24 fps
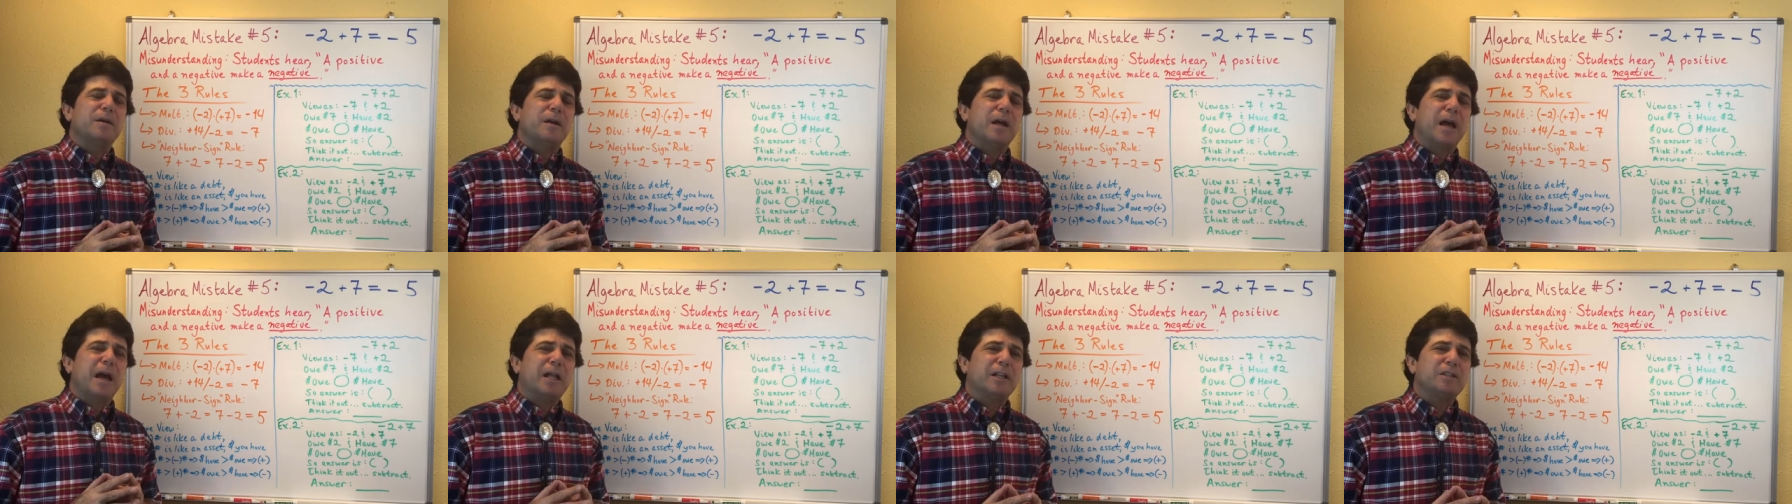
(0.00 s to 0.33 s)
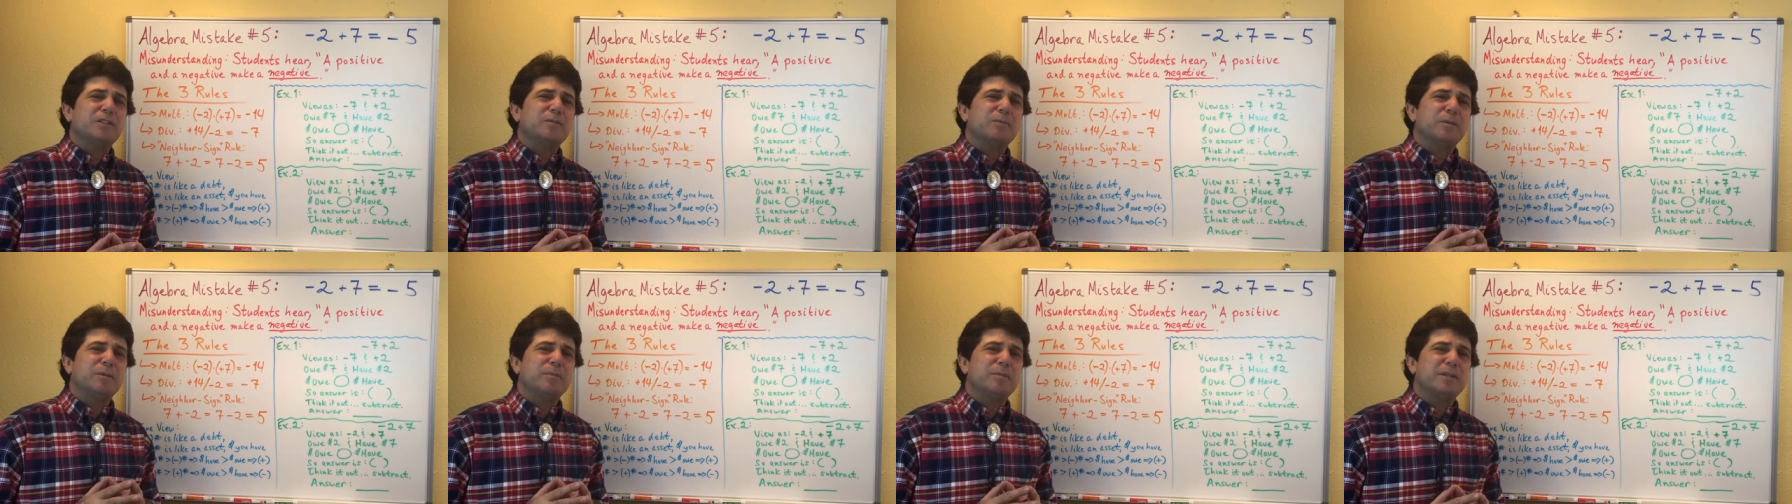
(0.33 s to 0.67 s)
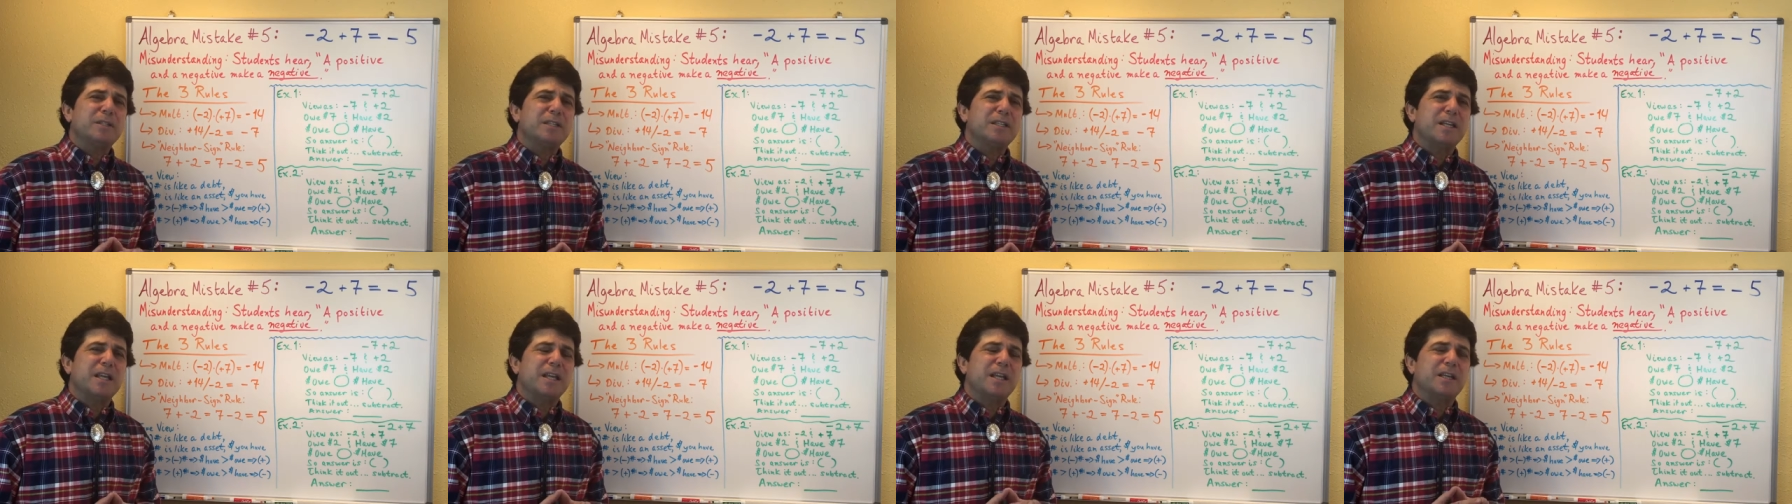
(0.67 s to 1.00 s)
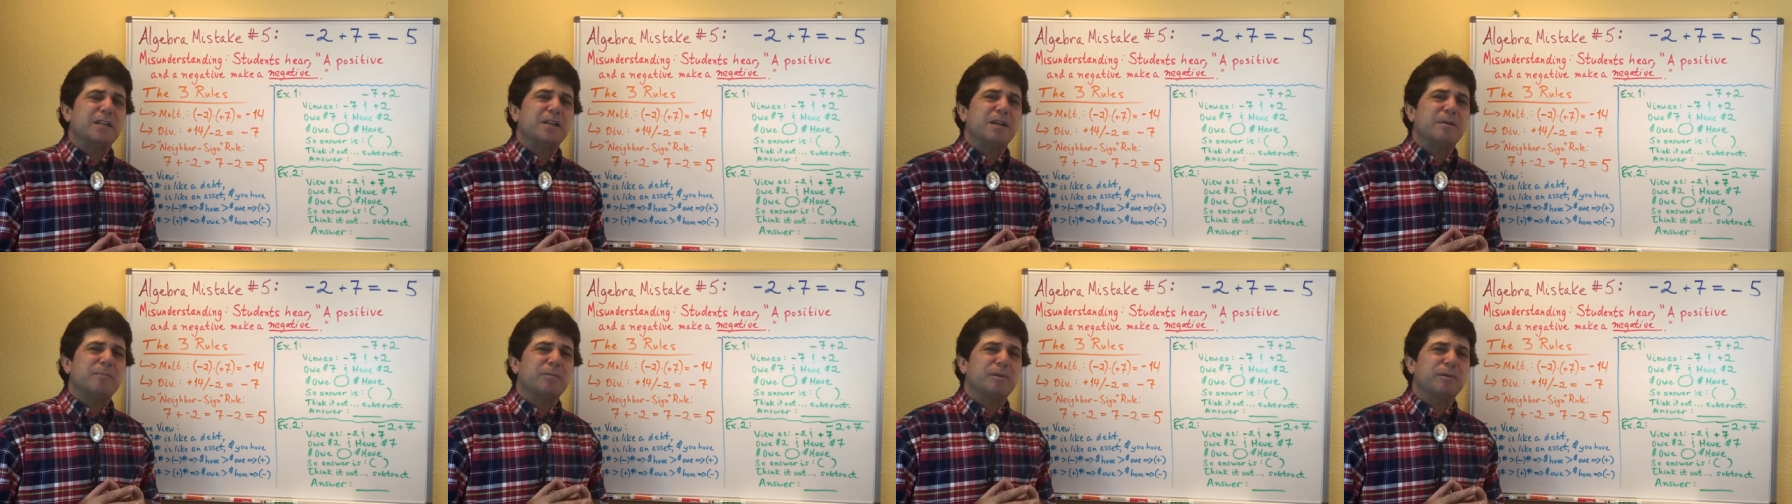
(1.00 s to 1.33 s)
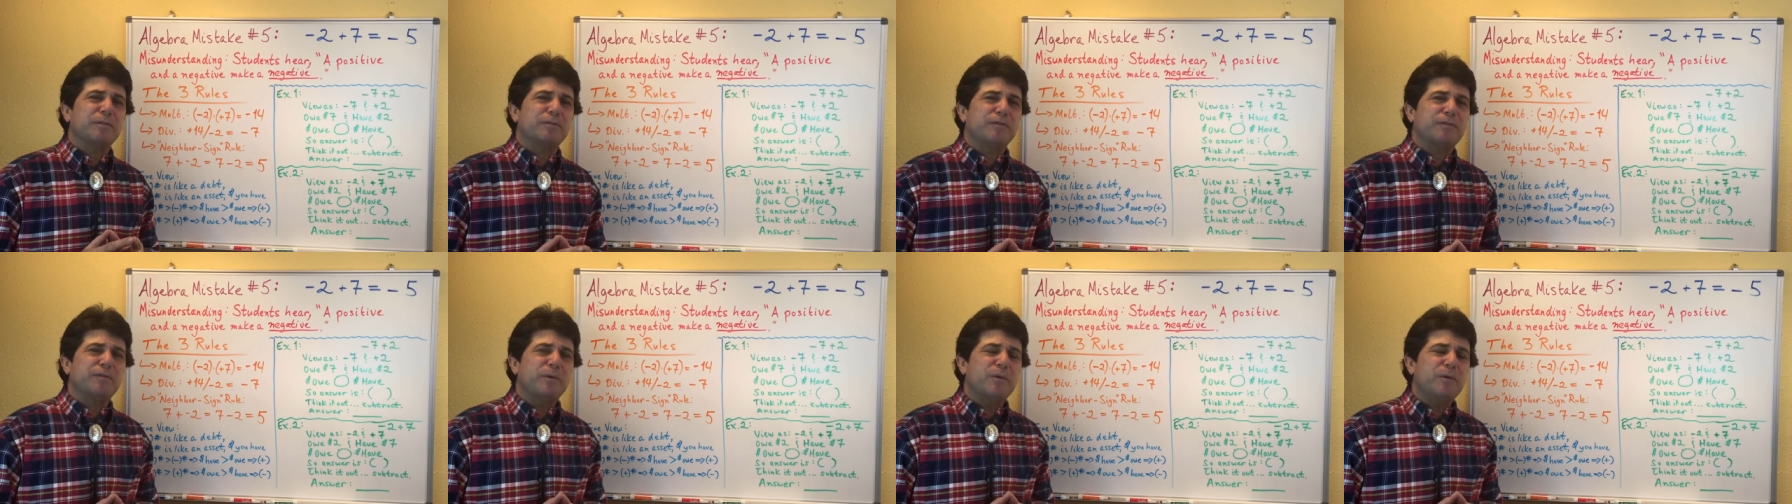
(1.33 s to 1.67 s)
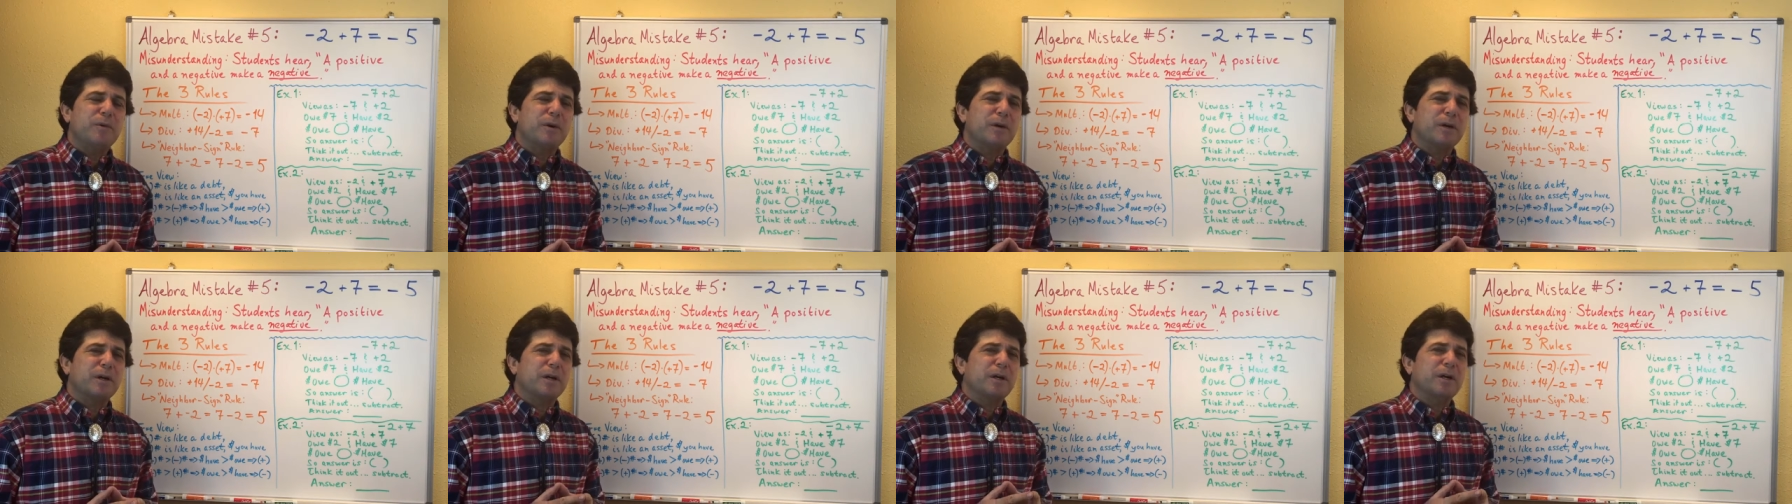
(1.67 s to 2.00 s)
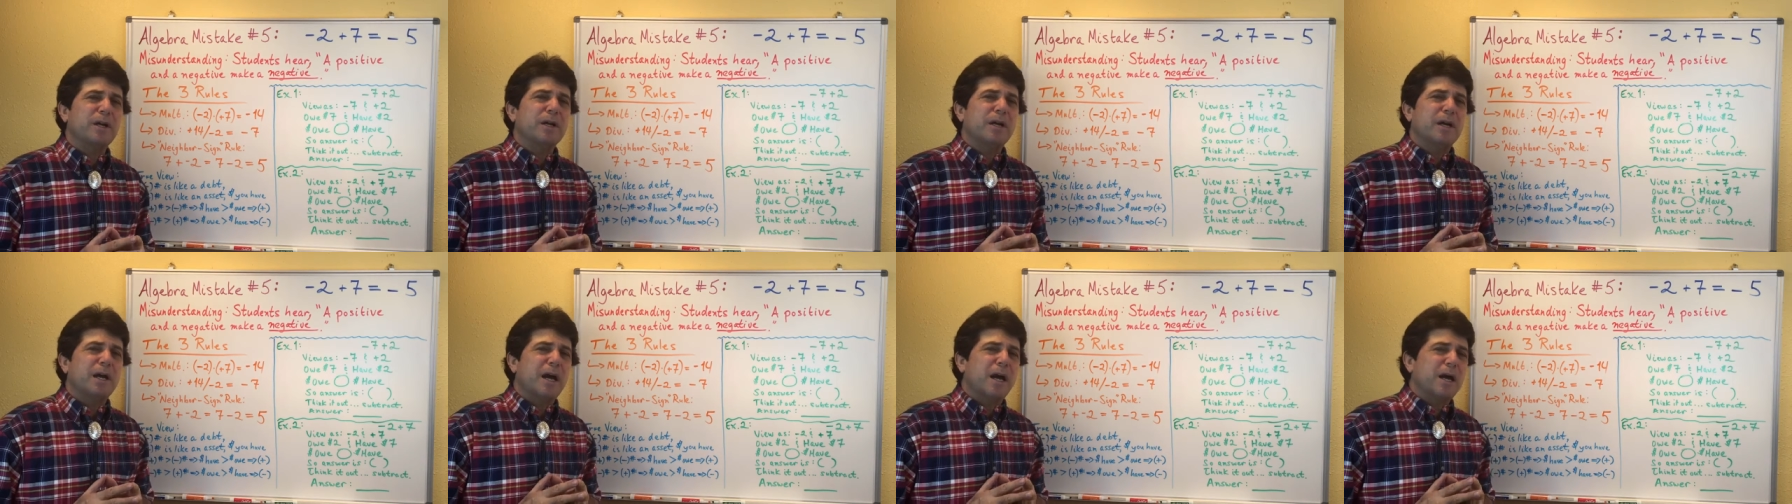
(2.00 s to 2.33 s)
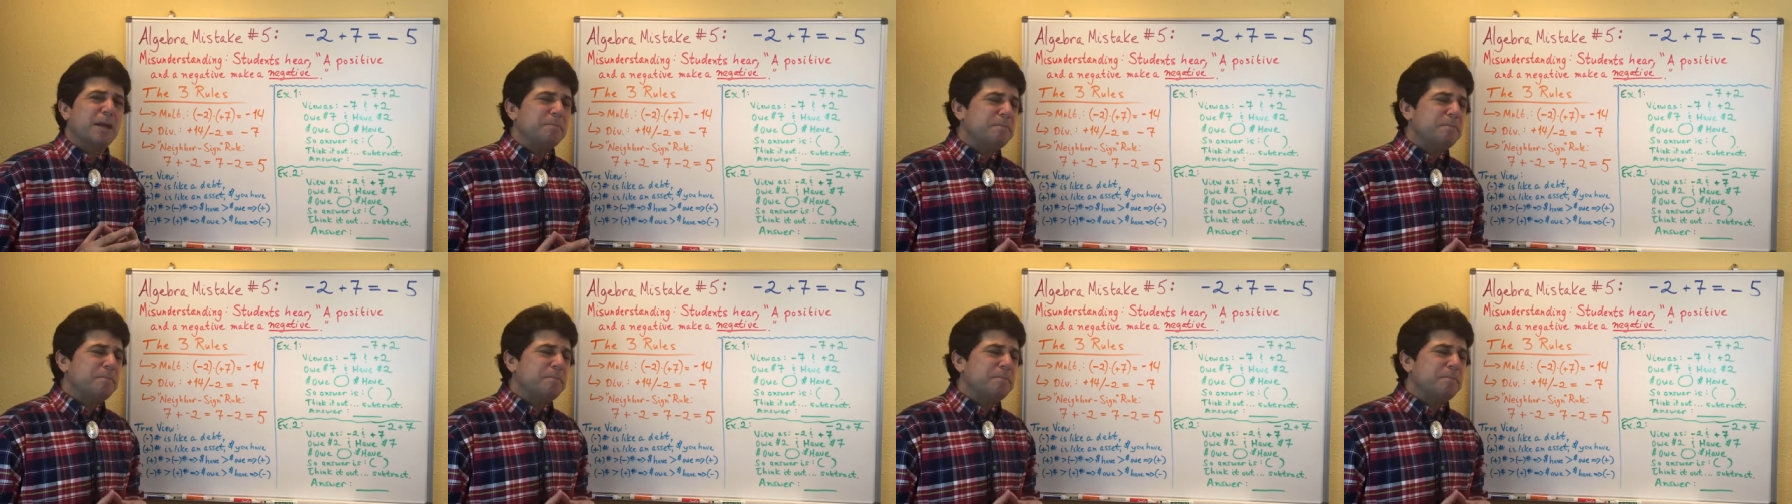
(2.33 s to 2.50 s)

algebra mistake number 4, I